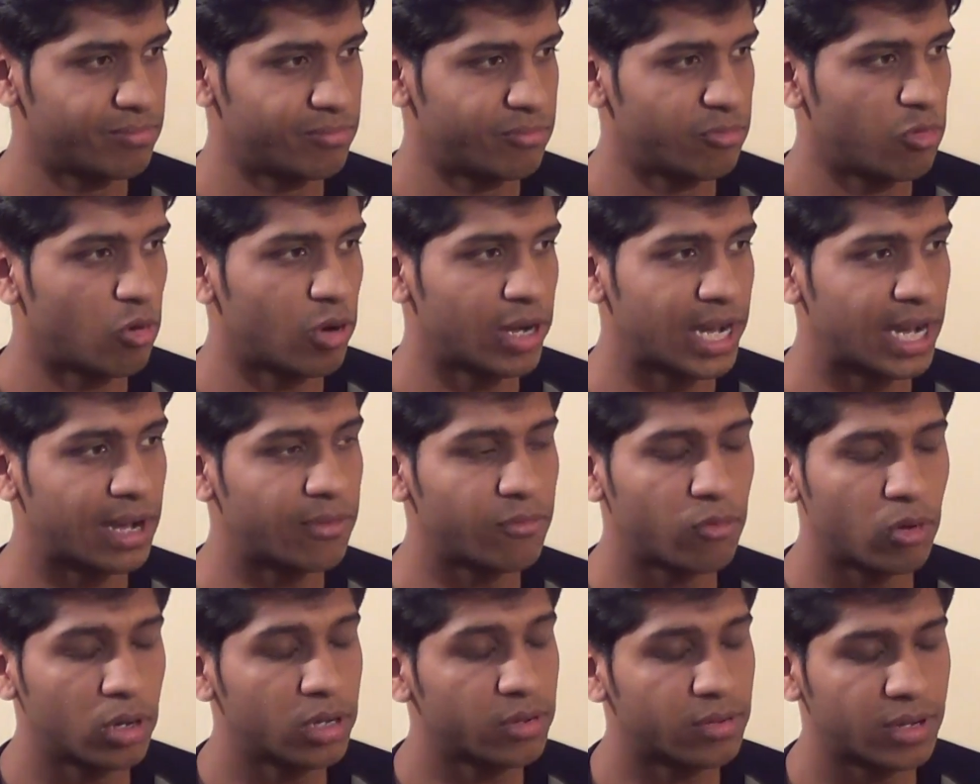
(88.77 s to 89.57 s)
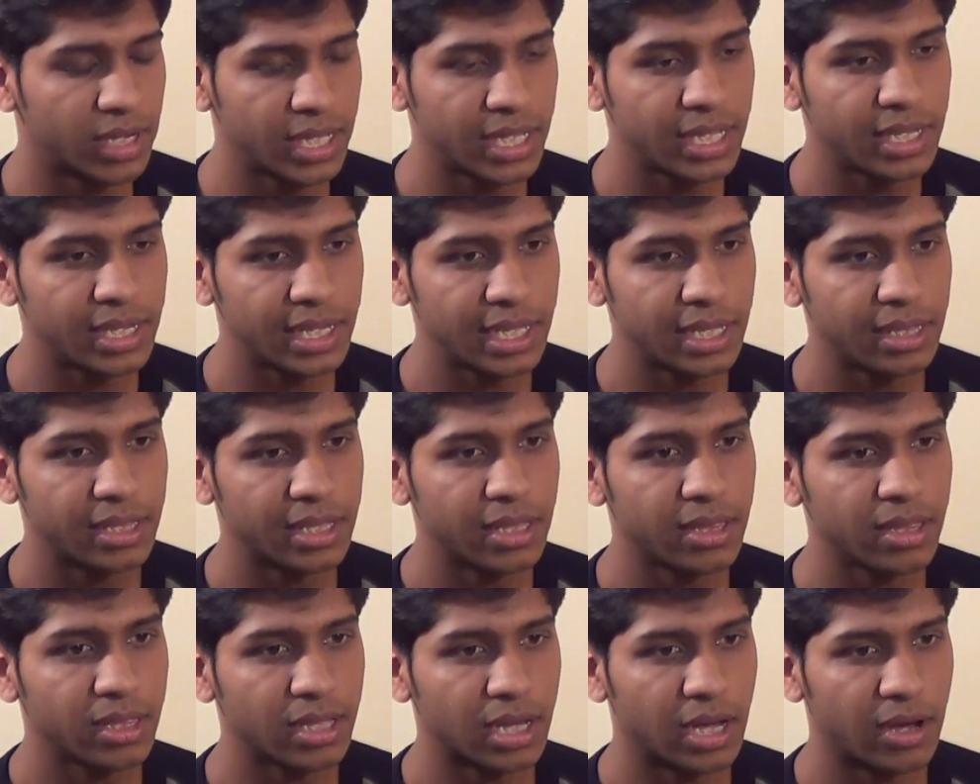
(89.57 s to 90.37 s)
what were the
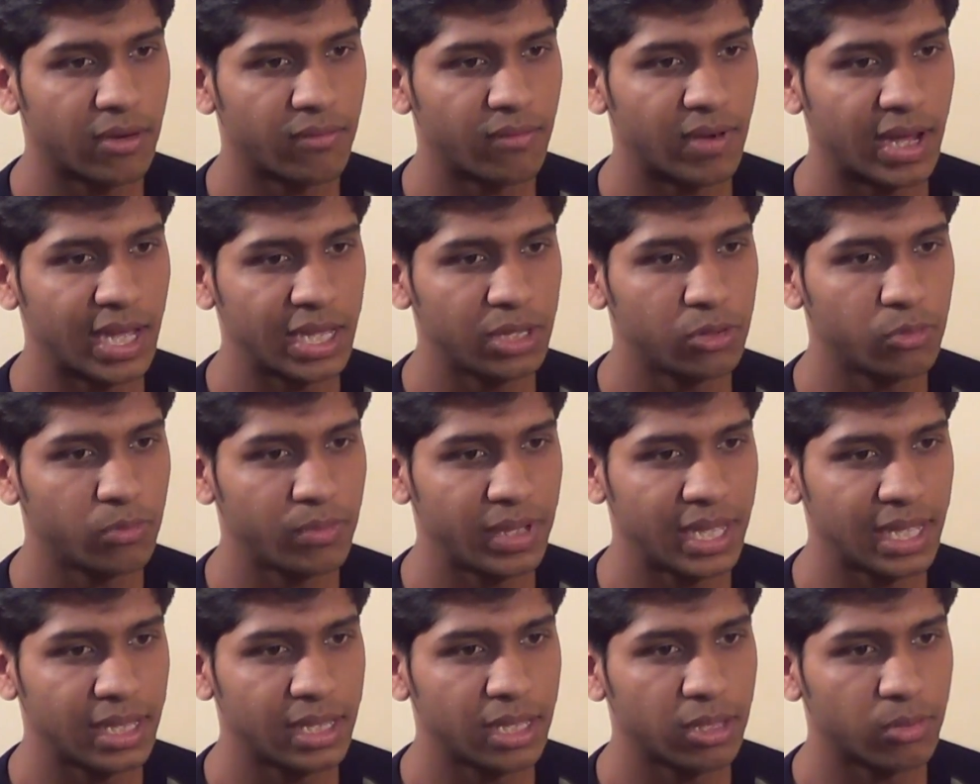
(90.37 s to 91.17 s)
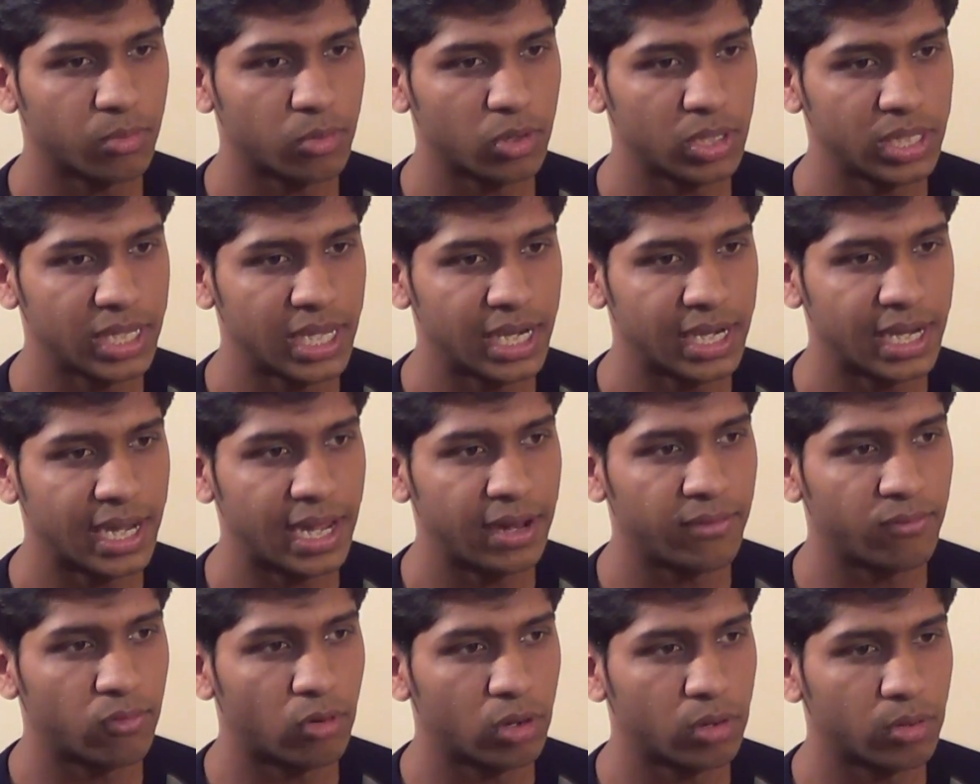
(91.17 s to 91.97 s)
reasons why you make this project
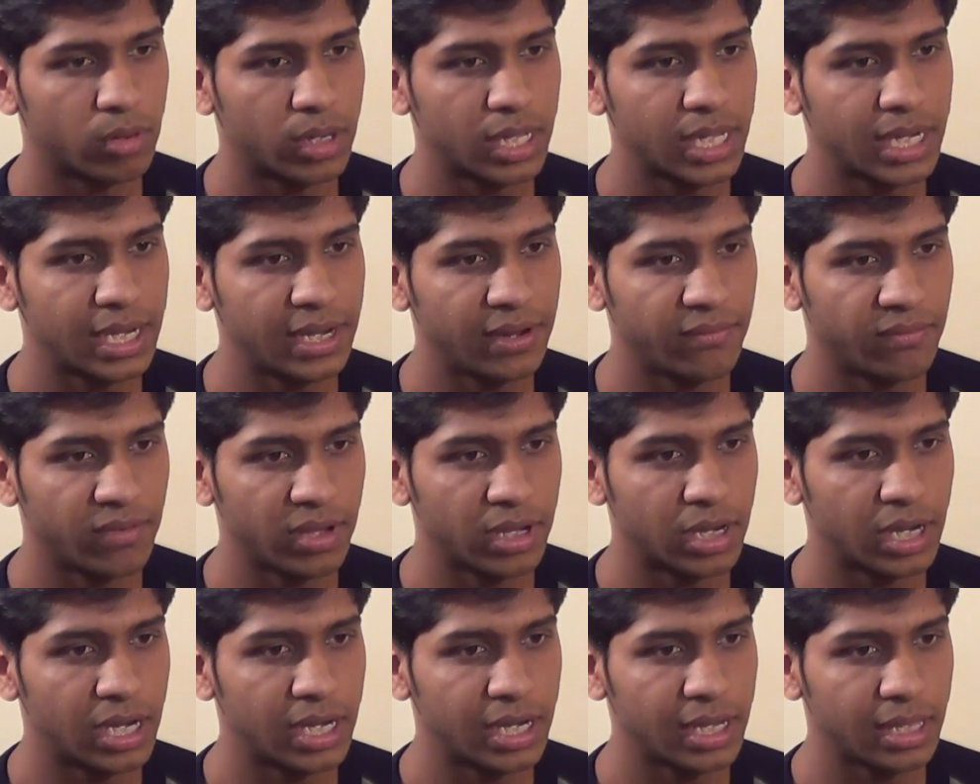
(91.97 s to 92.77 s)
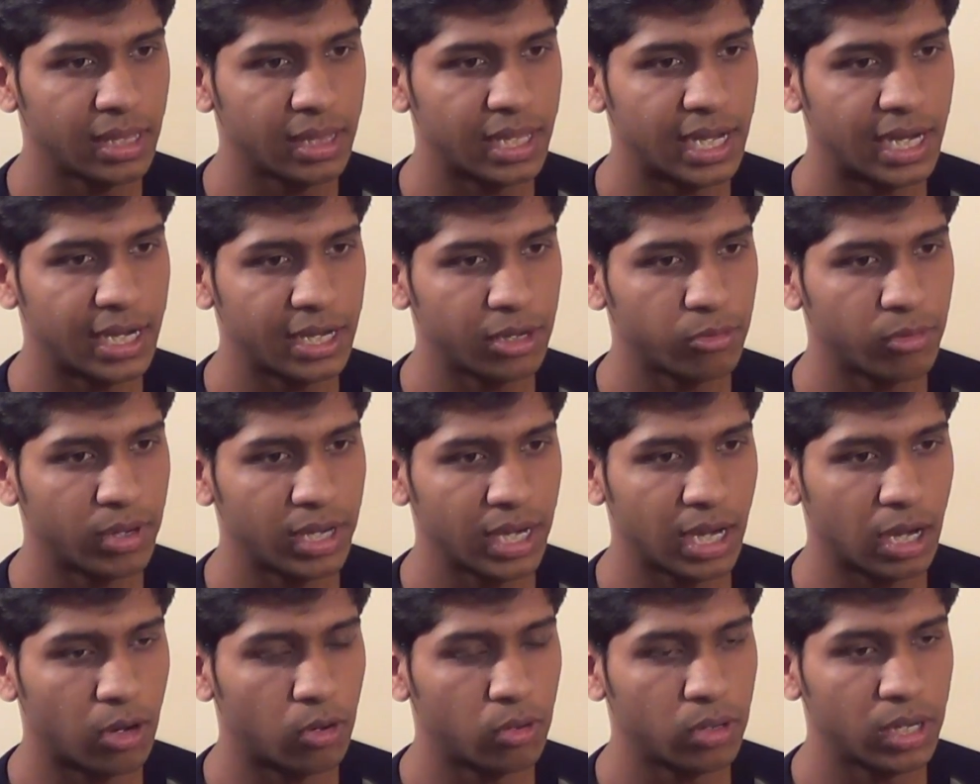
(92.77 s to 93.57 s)
and what were the difficulties that you
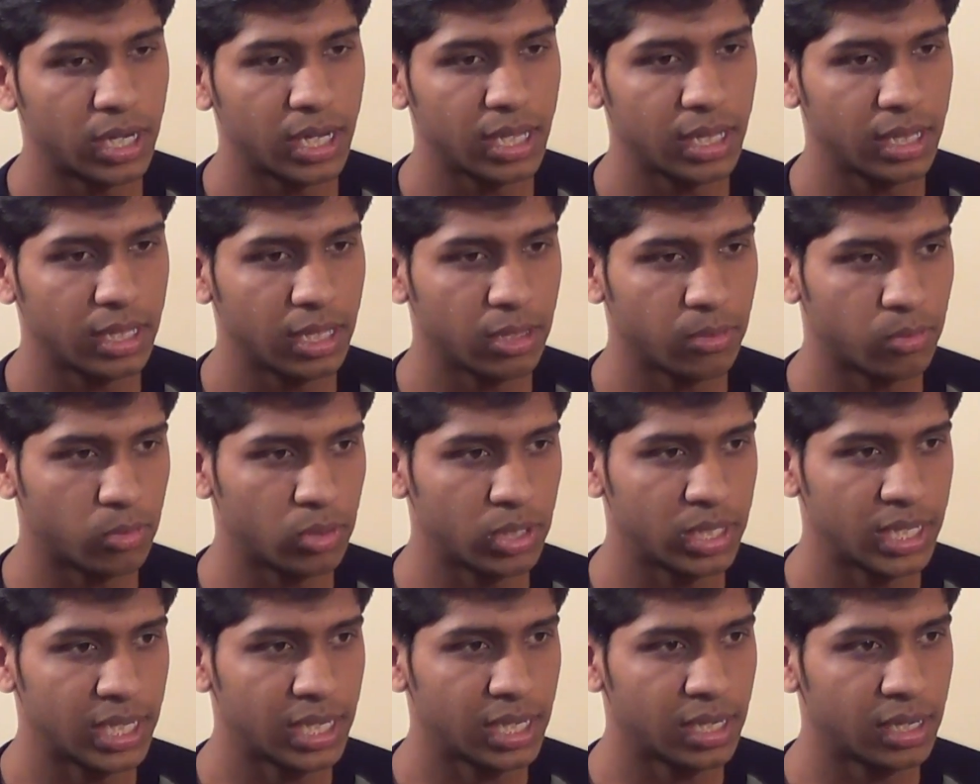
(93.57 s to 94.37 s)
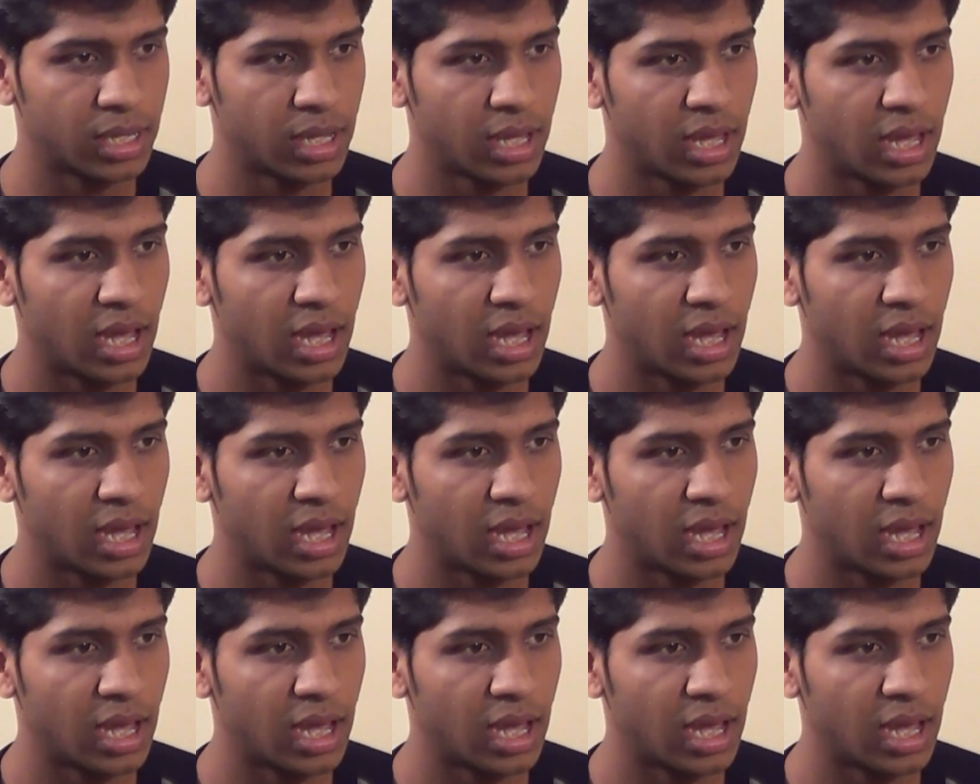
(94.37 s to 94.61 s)
encountered in this project.